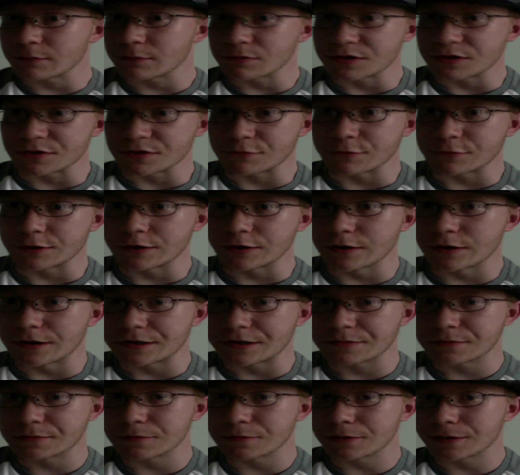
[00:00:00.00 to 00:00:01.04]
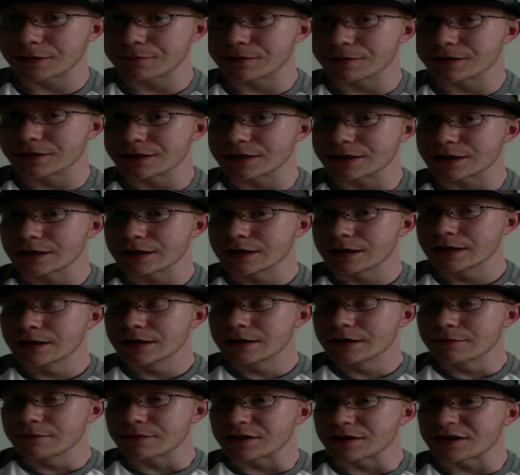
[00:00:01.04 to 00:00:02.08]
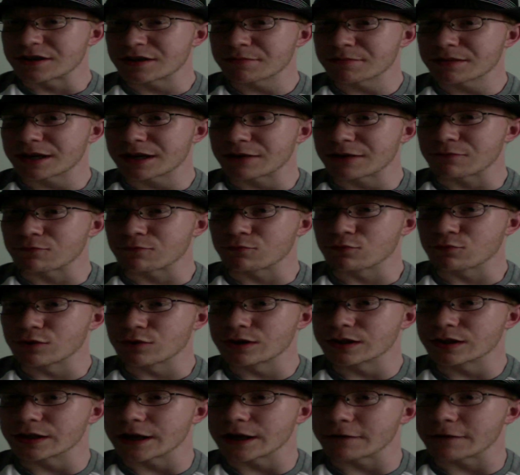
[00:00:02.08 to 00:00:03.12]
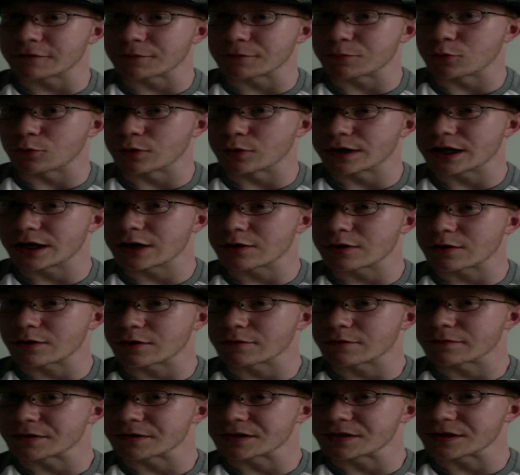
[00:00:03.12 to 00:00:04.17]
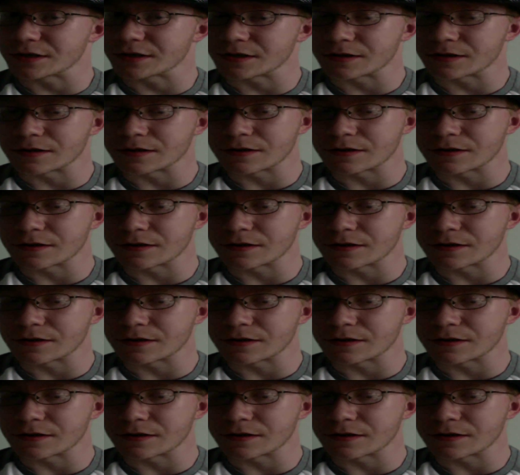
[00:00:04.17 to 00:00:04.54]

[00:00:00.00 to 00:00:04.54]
It was just really awesome, in my opinion. But there's something I really have to point out all of a sudden.